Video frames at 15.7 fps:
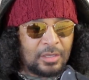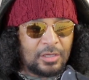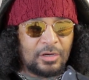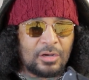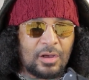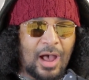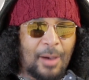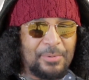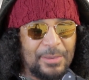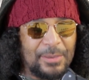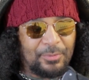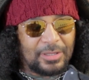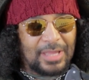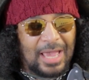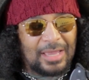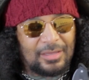you know how
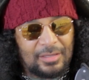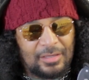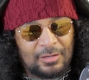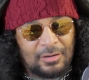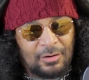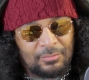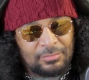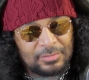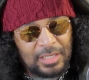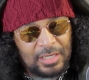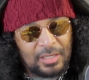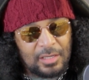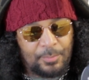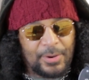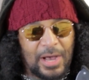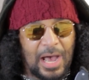people in
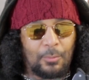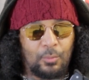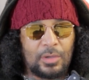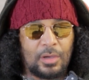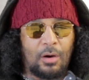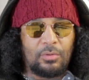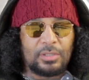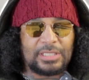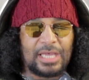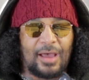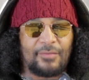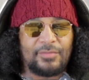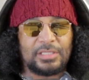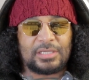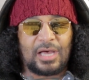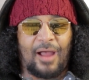hip hop, we always have
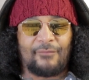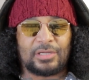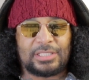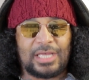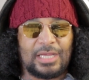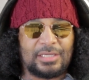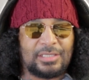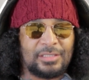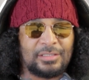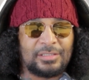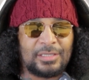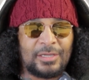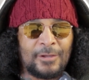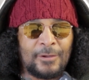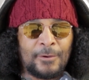these conversations,